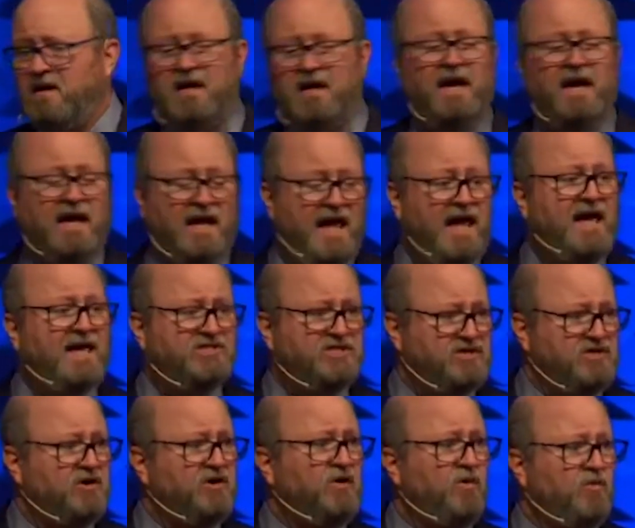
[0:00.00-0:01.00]
And
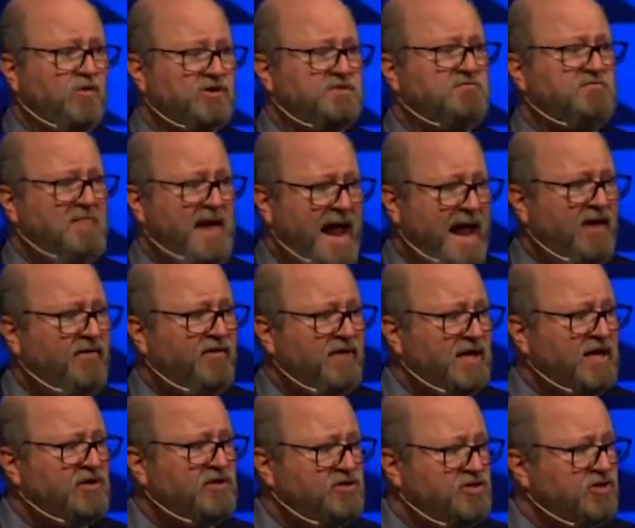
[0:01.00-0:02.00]
Esther was
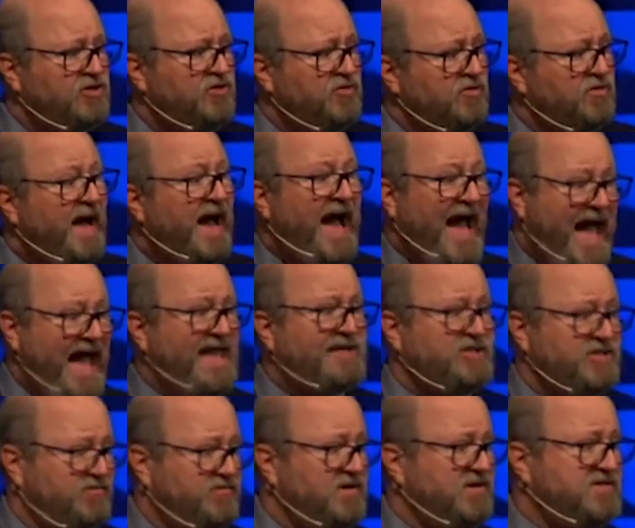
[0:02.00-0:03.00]
married to
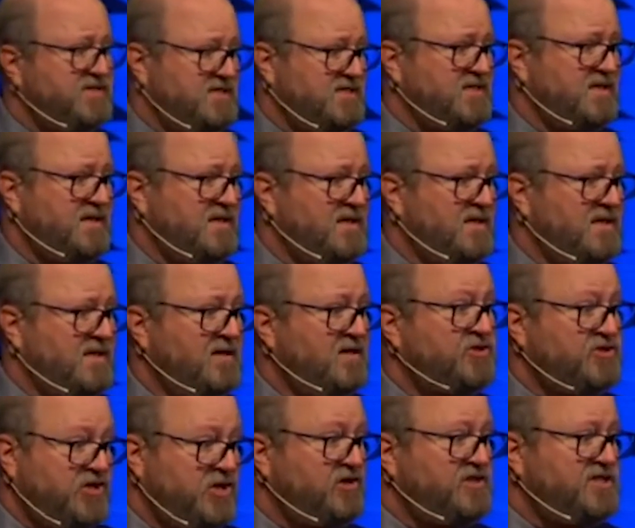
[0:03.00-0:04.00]
Ahasuerus.
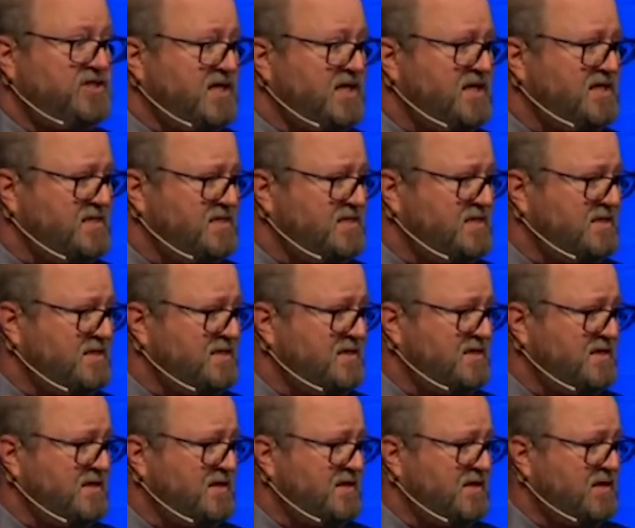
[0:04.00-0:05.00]
Xerxes,
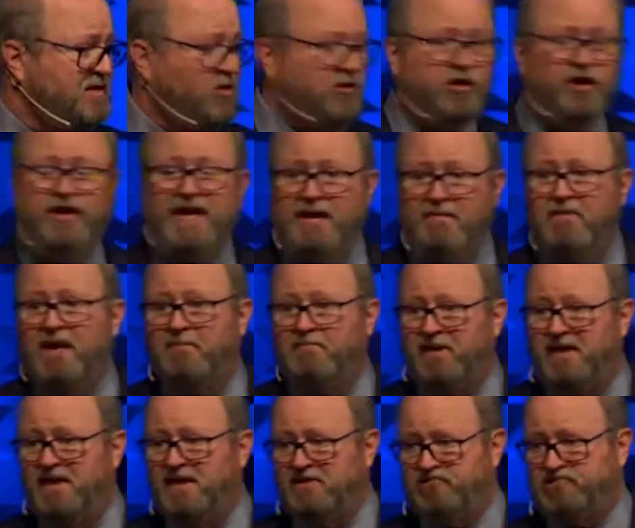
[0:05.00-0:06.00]
go look him up
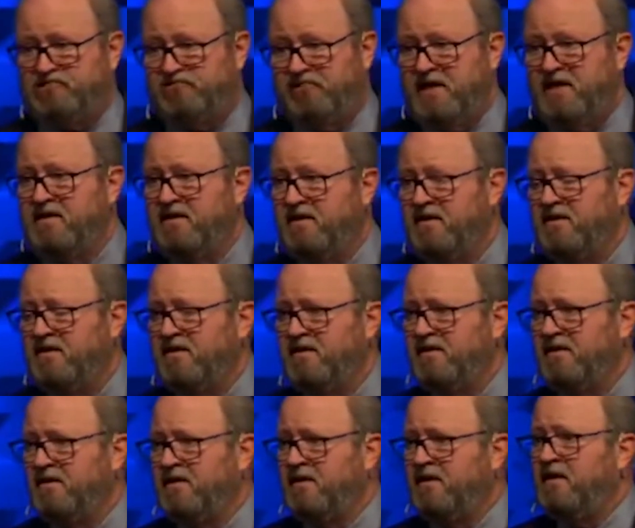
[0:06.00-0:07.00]
in history.
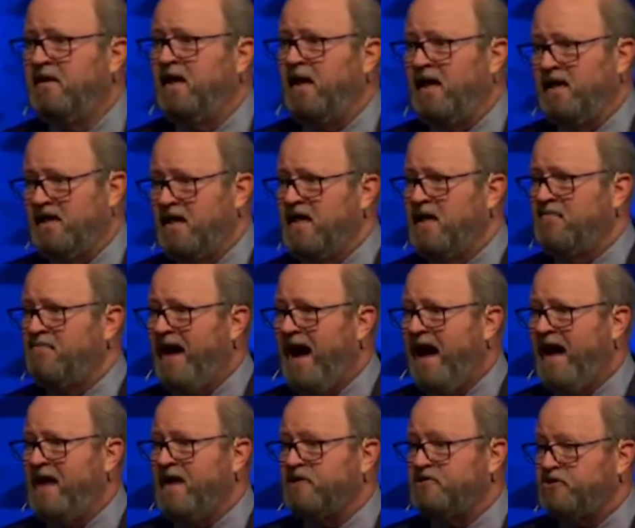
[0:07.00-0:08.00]
And
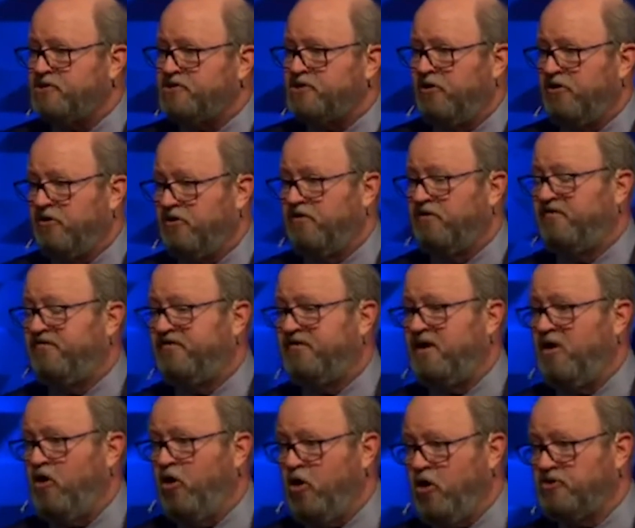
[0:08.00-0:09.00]
Nehemiah served
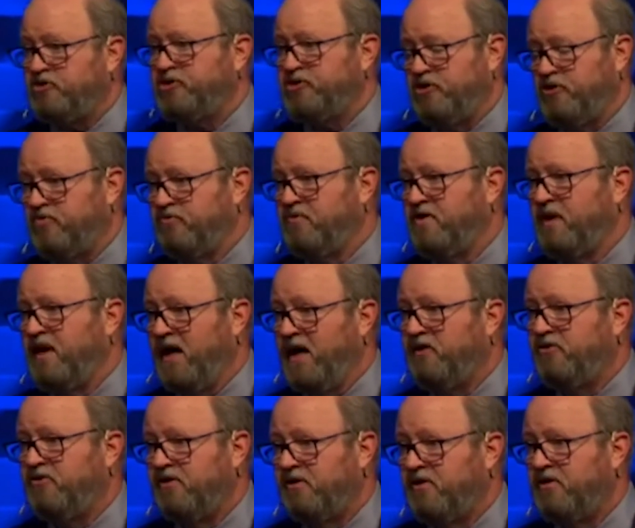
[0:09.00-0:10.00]
also
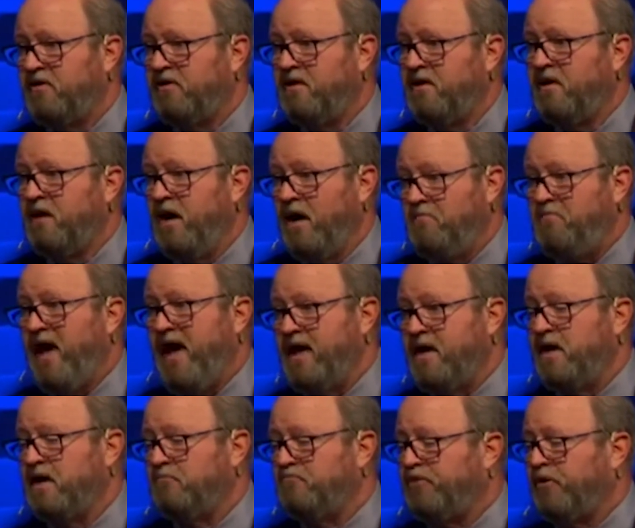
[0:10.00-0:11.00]
under a
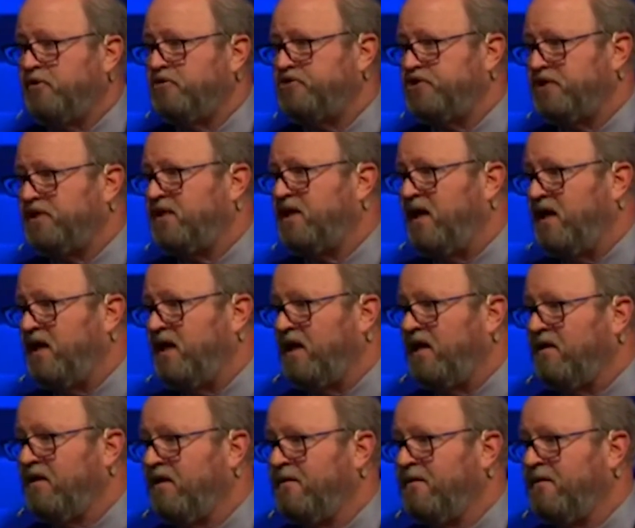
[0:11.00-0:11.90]
pagan Persian king.